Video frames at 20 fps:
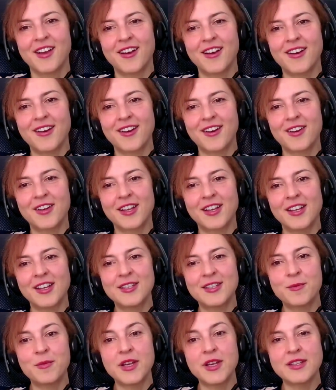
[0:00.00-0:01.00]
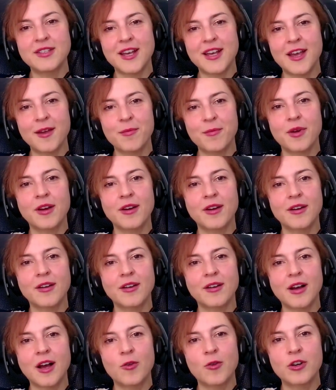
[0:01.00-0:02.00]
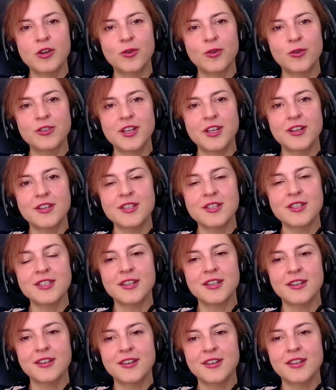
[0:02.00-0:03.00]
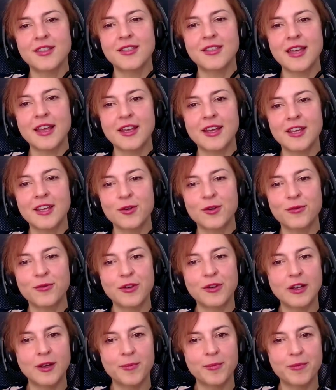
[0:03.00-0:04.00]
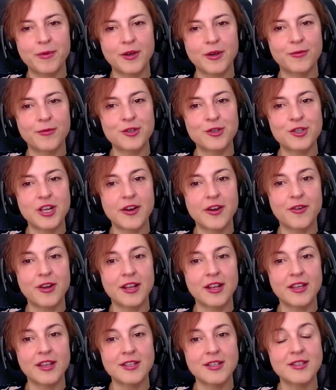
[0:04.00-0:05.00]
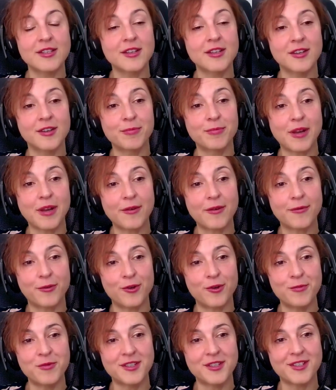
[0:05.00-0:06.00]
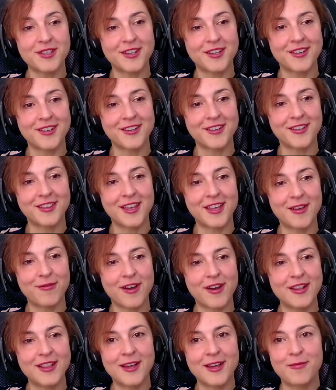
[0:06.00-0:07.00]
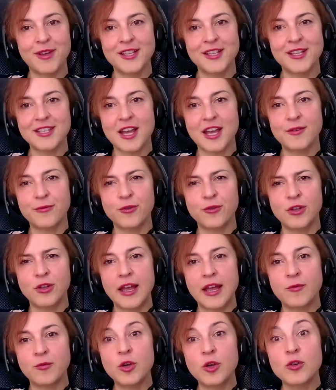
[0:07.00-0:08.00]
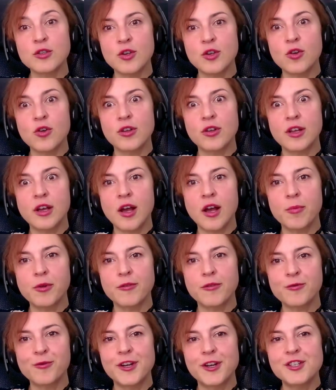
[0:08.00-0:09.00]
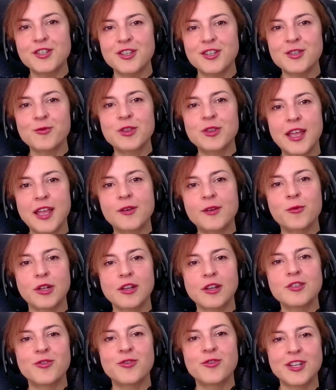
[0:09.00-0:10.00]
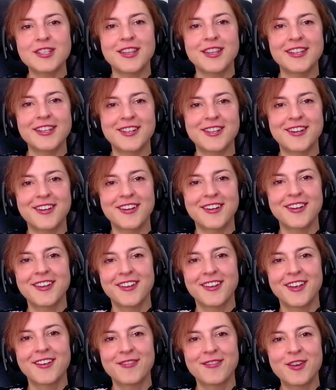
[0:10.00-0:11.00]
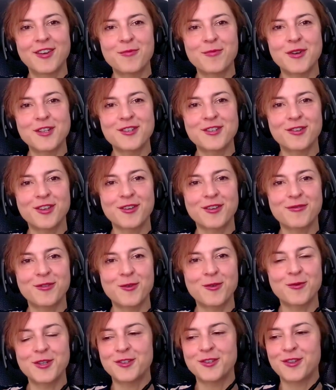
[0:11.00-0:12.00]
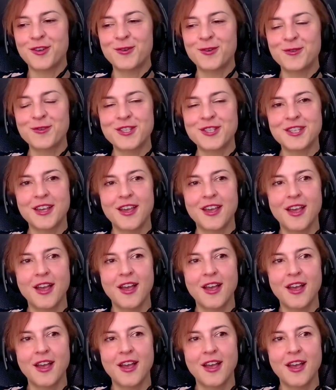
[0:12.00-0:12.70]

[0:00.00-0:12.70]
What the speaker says: In the meantime, our audience, thank you, Philipp, for sharing these platforms. They find them insightful. And we also got a couple of questions with that we'll address later. Very much looking forward to those.